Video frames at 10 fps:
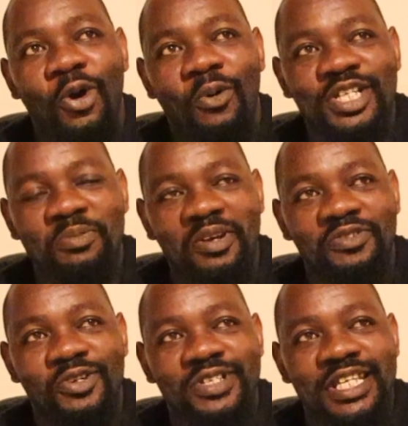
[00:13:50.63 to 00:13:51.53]
watch my
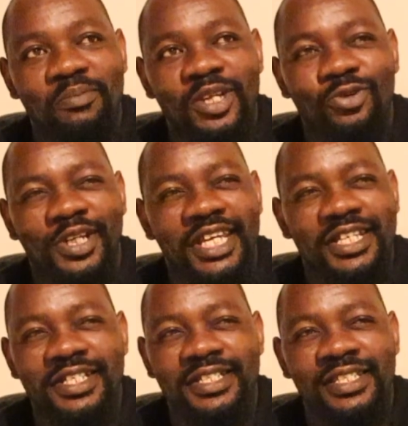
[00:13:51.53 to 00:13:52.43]
videos in many
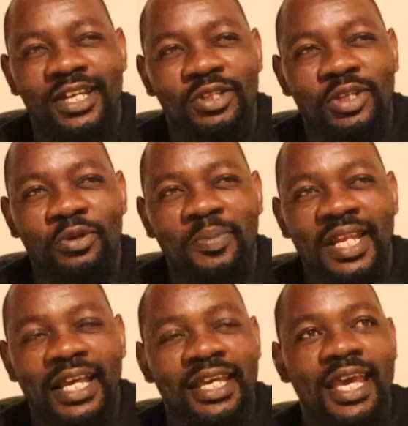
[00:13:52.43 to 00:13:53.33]
occasions and they'll be
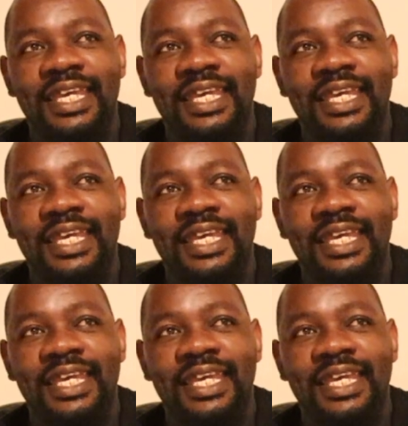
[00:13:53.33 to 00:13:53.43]
like,